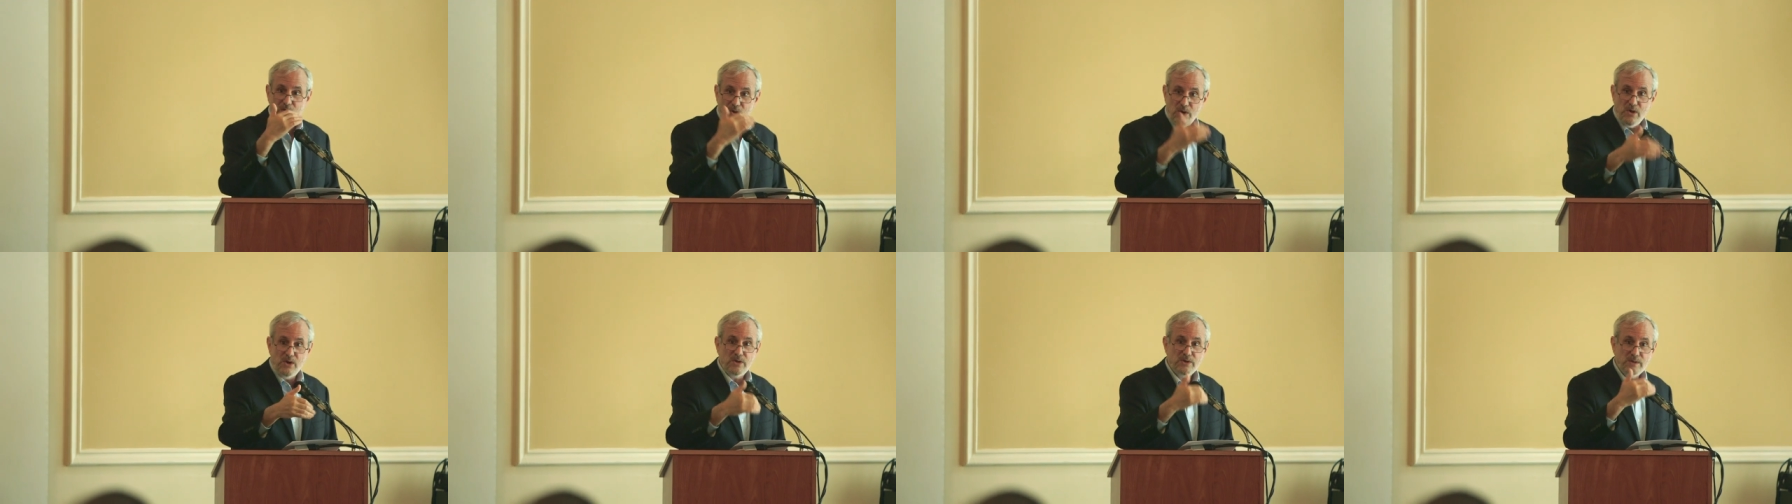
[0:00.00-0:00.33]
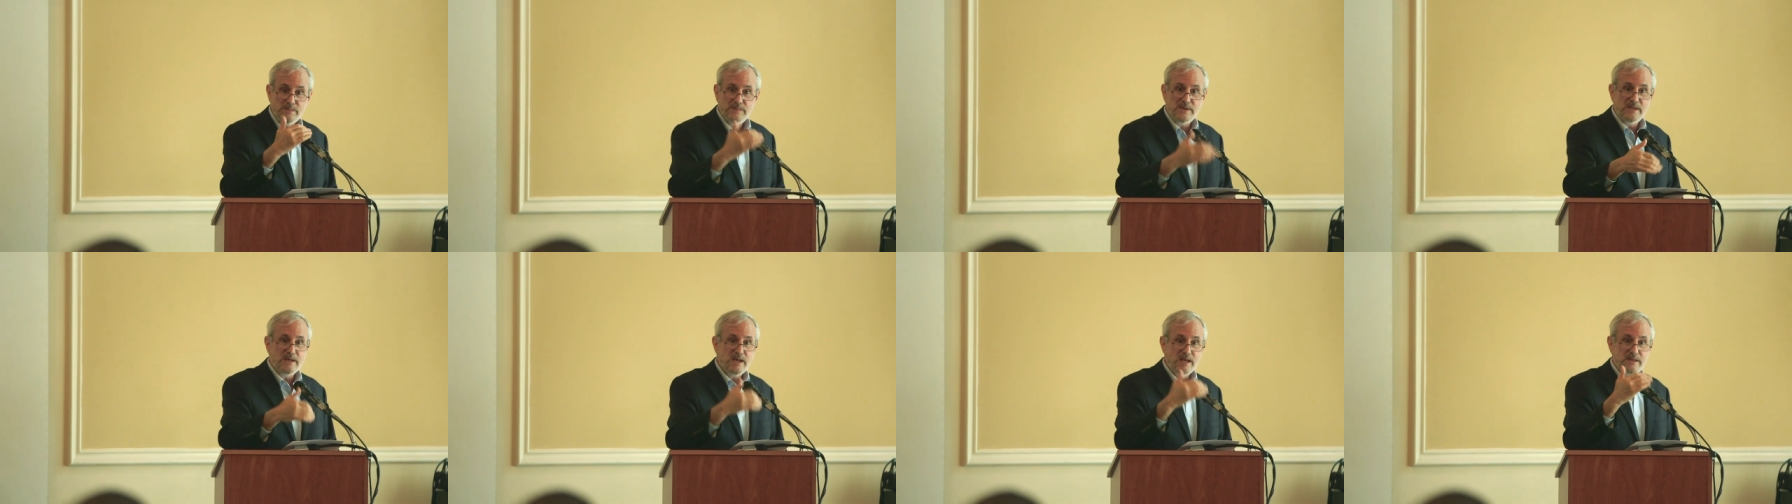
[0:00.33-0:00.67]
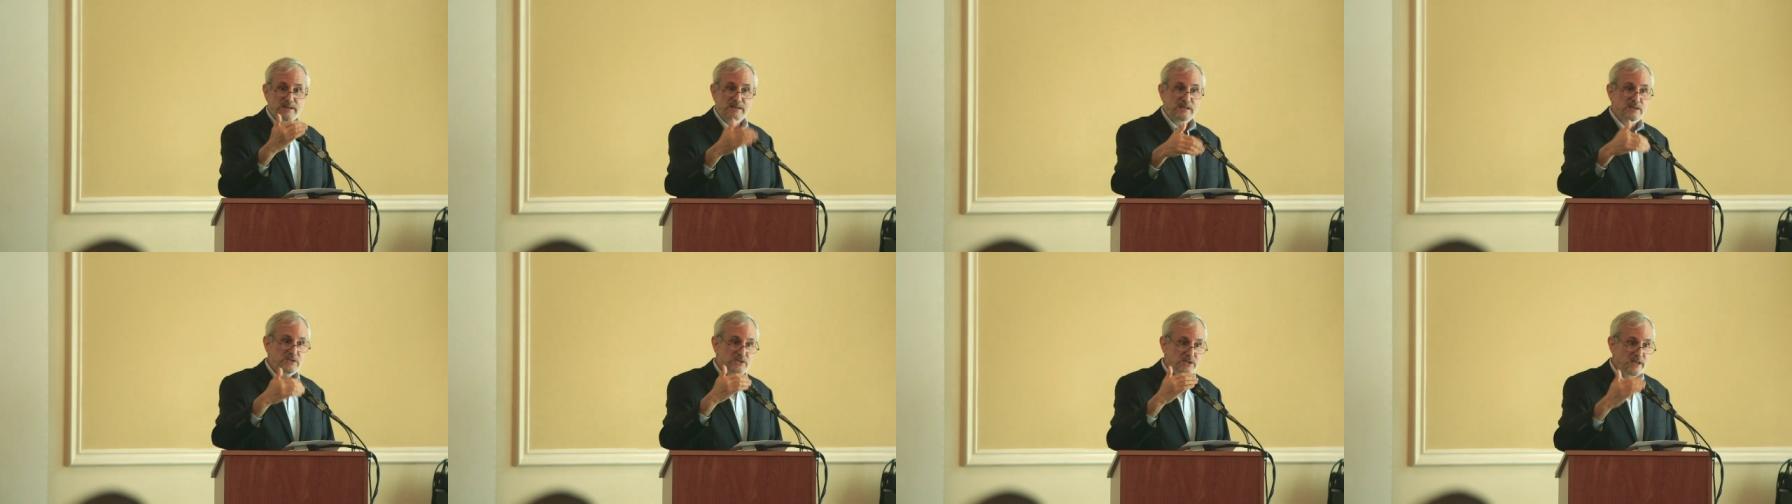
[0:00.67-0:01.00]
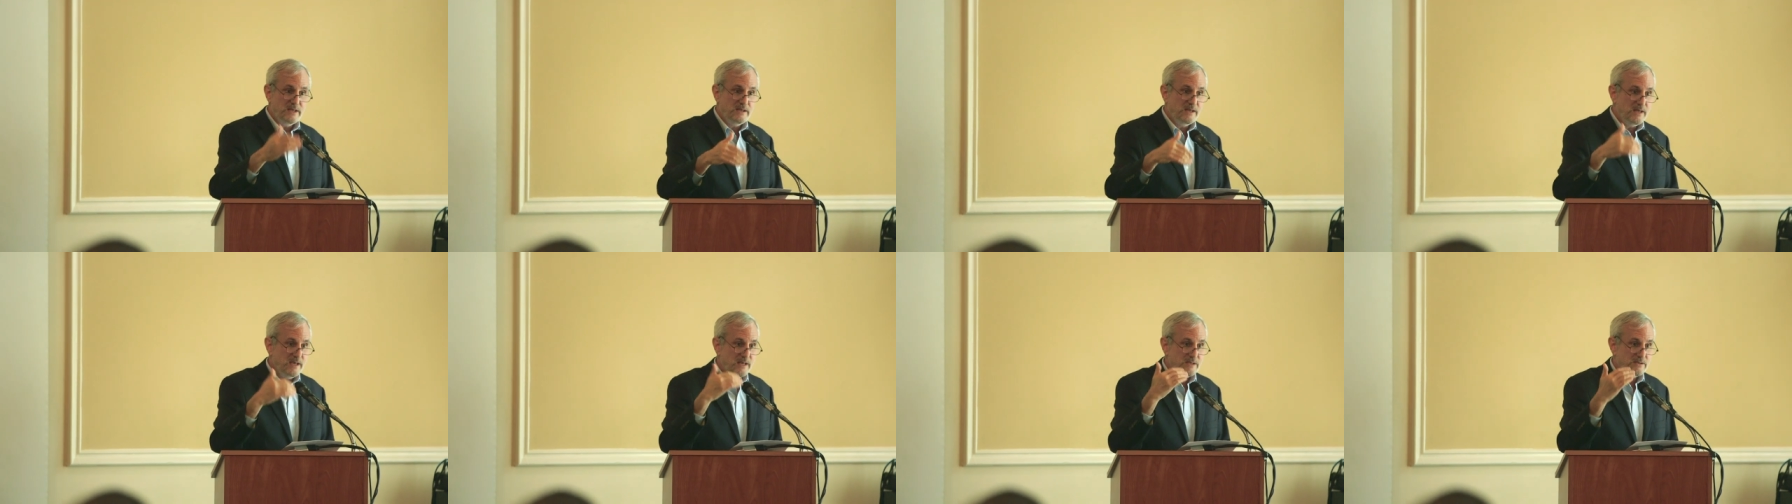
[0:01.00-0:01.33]
ought to be on the
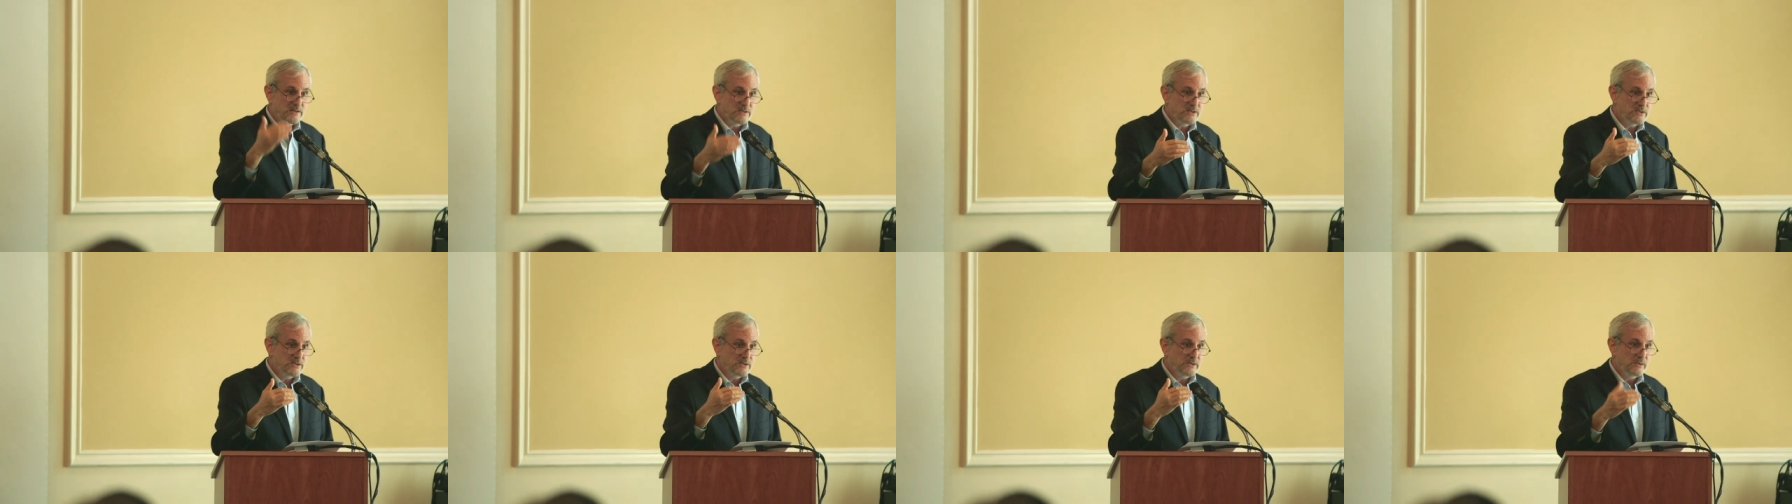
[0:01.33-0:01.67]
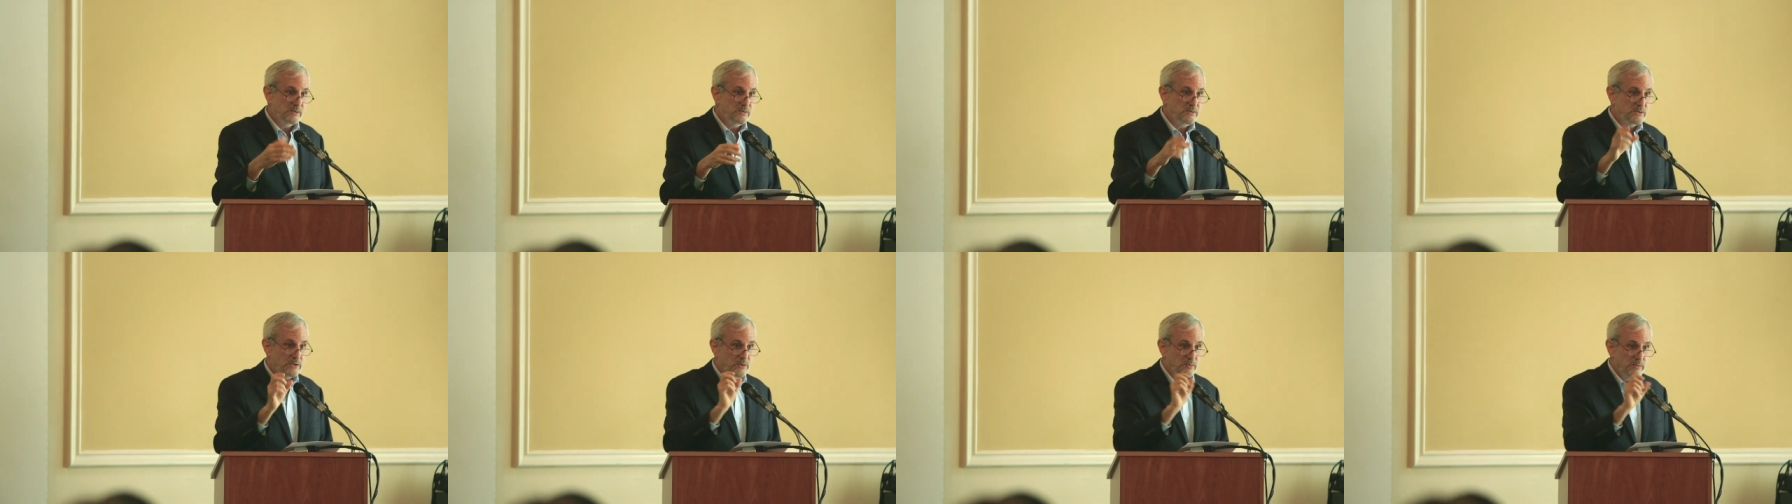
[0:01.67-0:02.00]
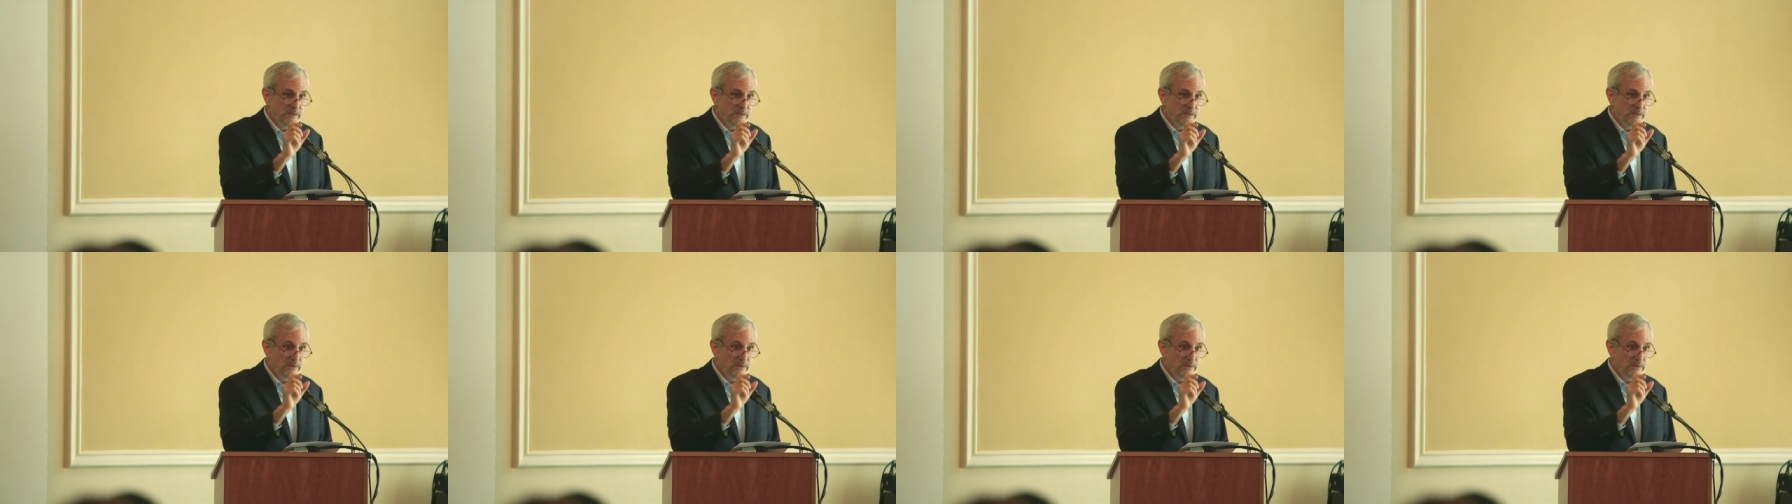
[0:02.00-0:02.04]
agenda as a solution.